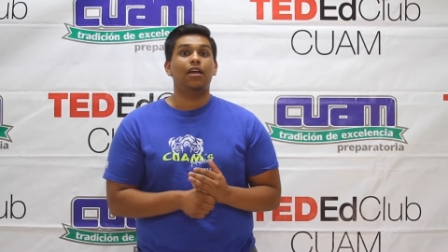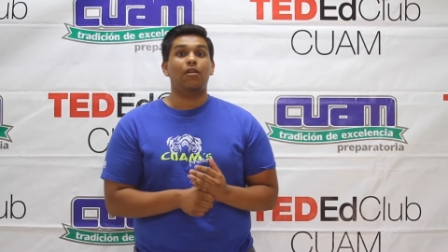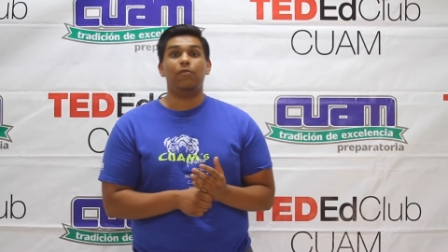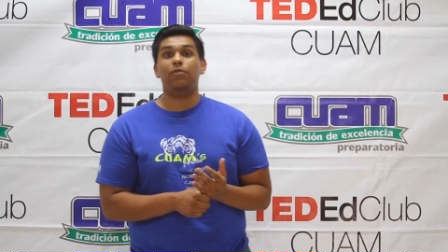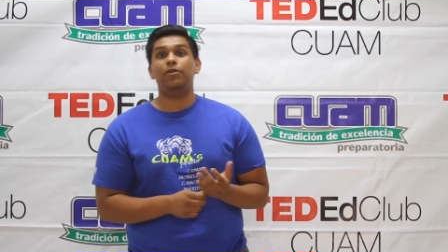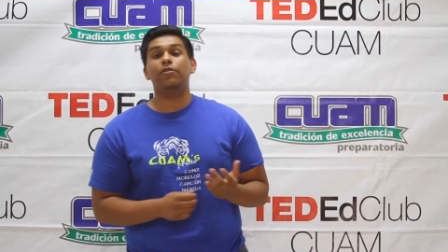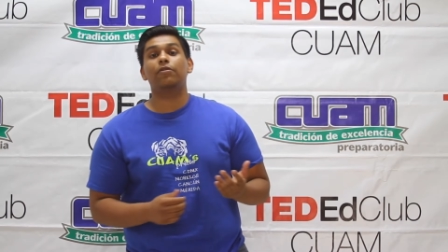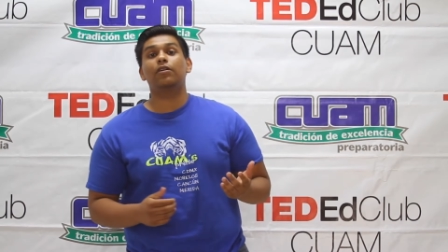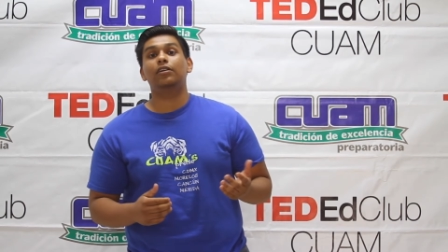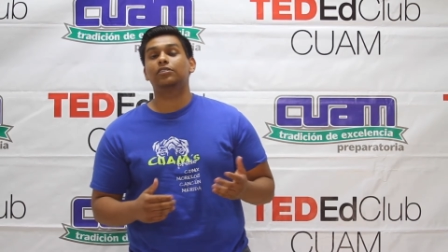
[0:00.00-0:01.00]
Maybe you
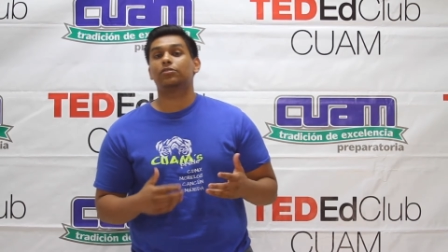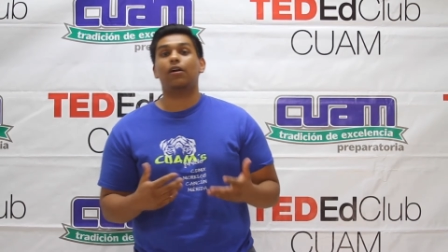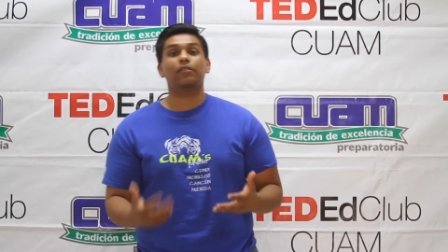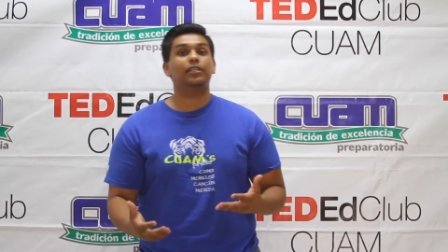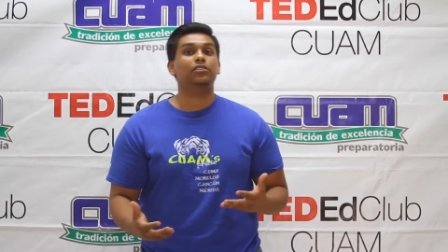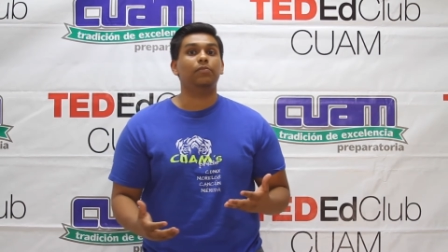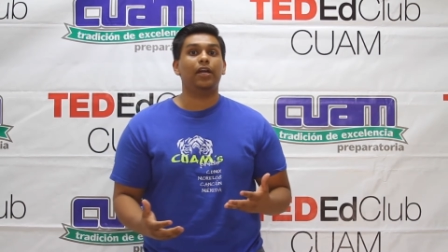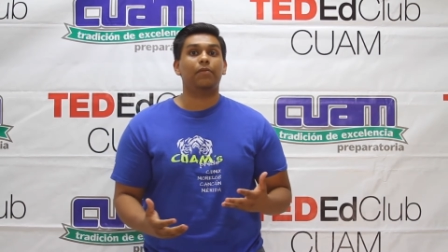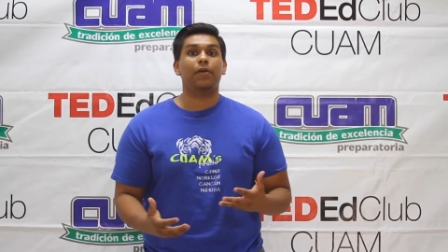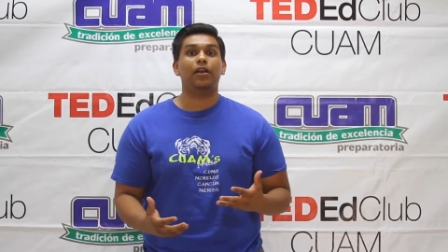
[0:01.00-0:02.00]
are struggling to
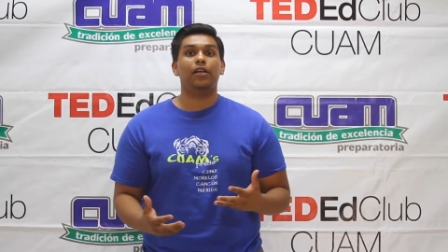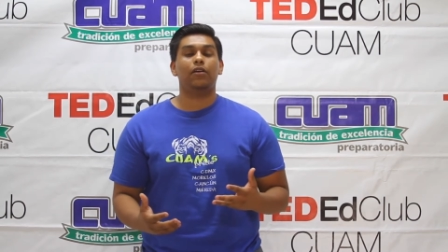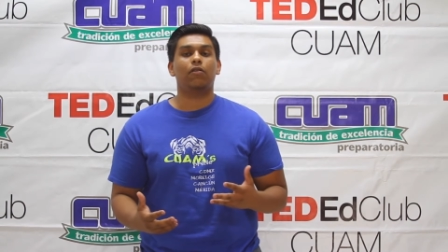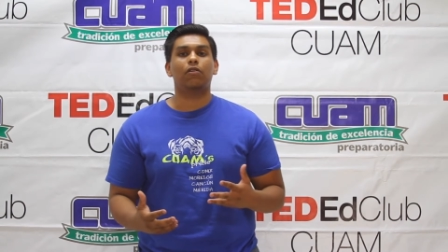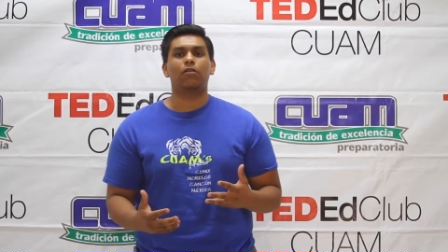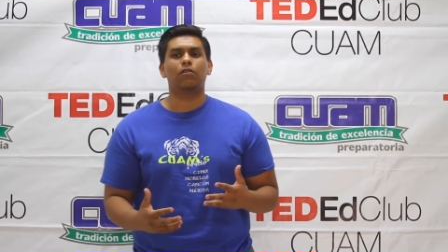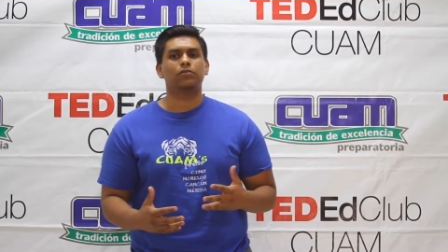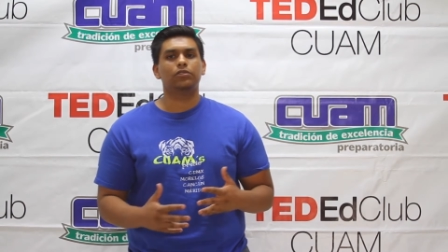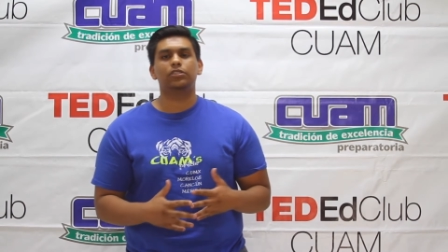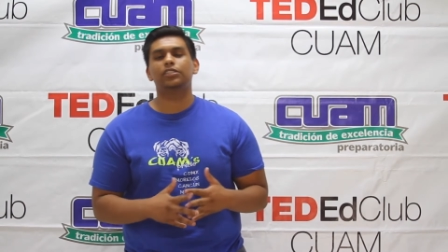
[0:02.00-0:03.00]
make money or
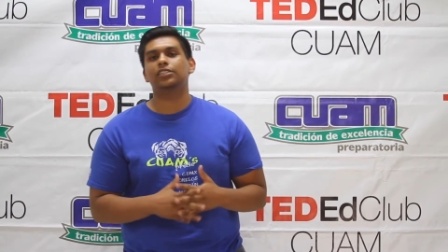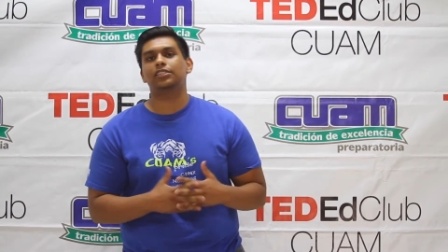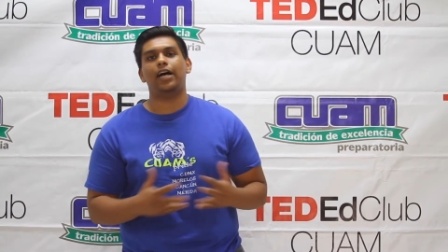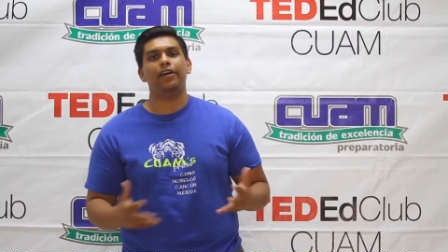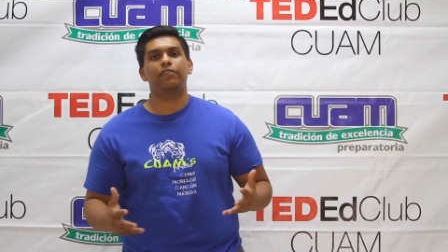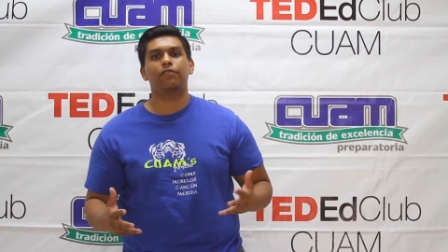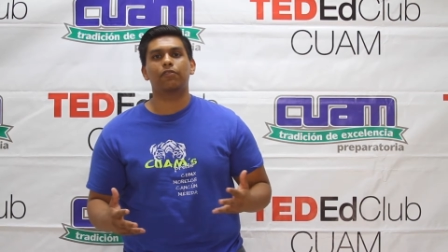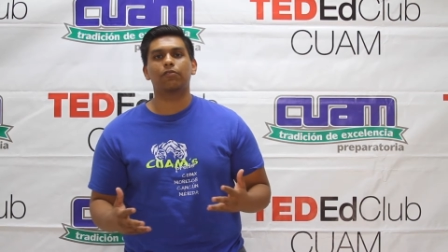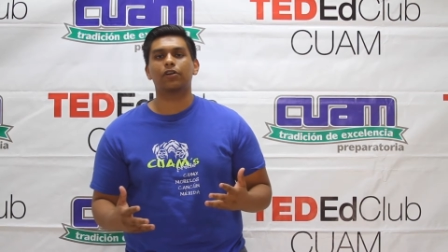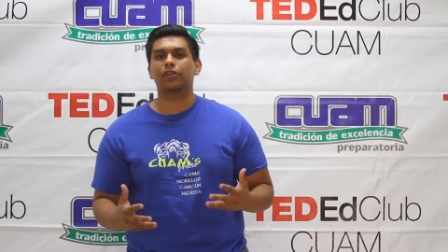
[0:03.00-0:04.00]
you're just tired for
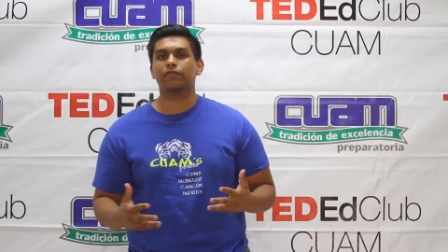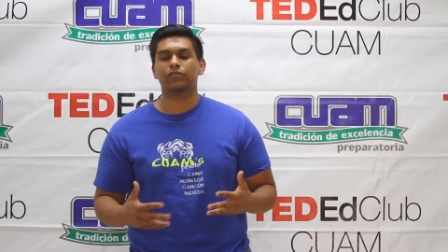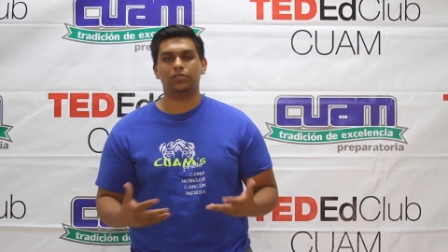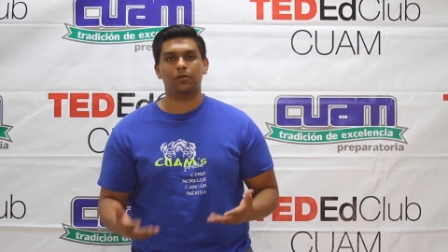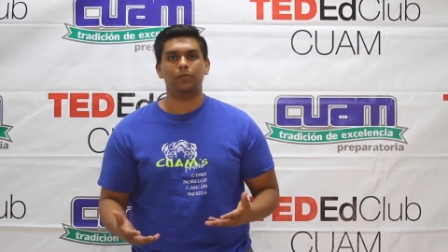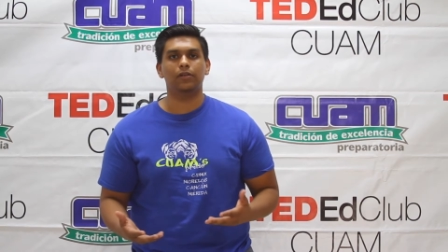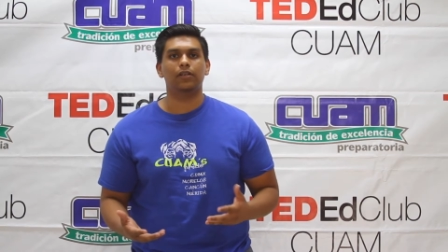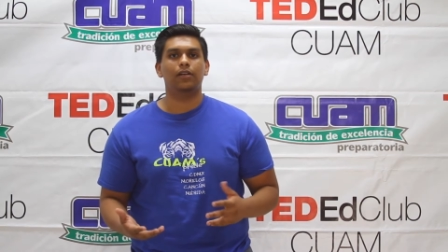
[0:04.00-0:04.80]
working for someone.